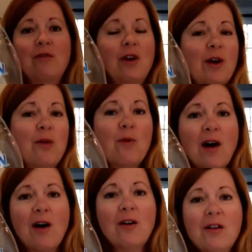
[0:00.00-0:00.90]
very
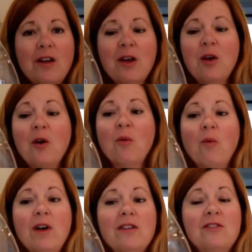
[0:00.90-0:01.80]
well
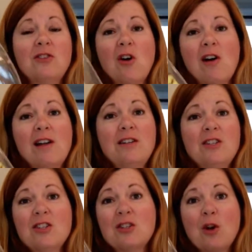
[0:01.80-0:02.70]
with Dawn
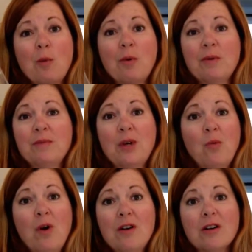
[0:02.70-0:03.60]
dish soap and
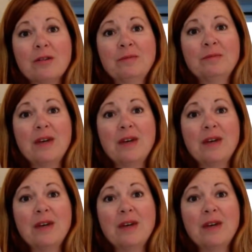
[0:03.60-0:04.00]
water.